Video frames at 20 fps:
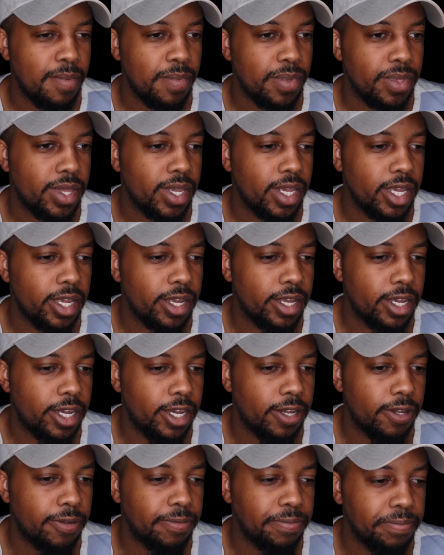thing,
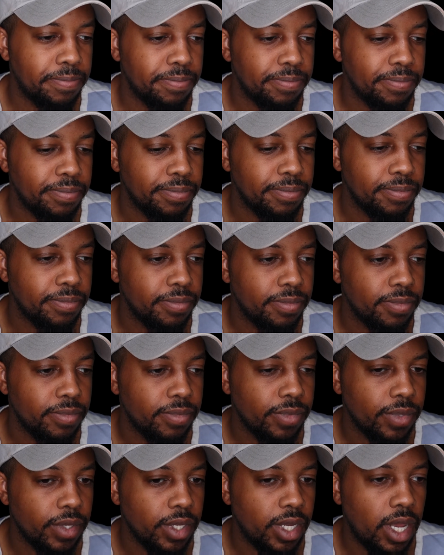
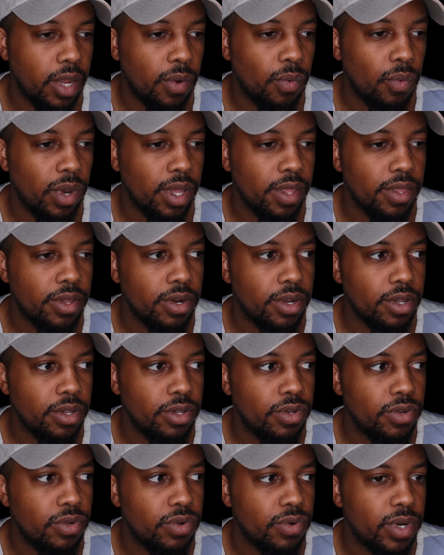and whether
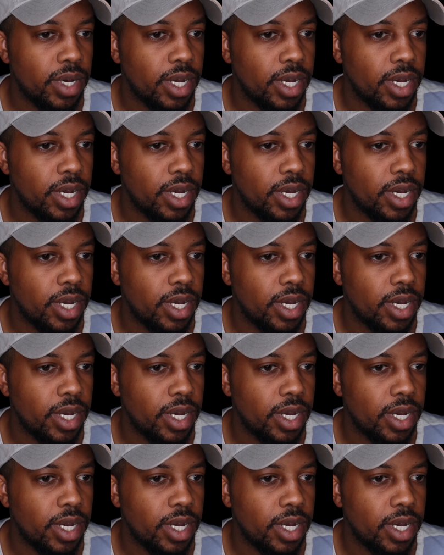you,